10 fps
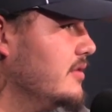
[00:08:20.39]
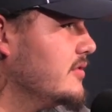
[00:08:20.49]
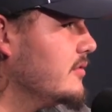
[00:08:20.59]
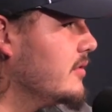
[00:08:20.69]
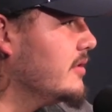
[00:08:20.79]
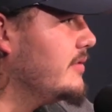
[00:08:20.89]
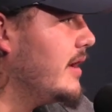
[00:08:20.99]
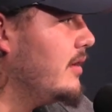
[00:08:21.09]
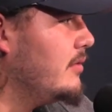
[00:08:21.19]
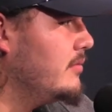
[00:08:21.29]
story of
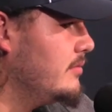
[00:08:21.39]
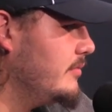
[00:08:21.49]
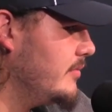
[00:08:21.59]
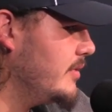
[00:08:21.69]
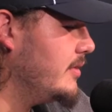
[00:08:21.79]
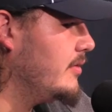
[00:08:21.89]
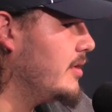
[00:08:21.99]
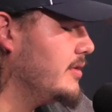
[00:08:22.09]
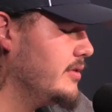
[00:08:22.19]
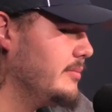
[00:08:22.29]
how, you know,
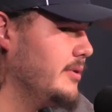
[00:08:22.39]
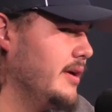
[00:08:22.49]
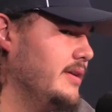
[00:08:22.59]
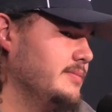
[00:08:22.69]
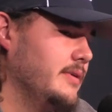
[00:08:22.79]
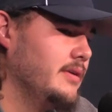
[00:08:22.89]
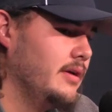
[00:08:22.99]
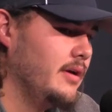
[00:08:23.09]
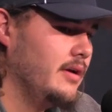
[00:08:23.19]
our unit plays, but,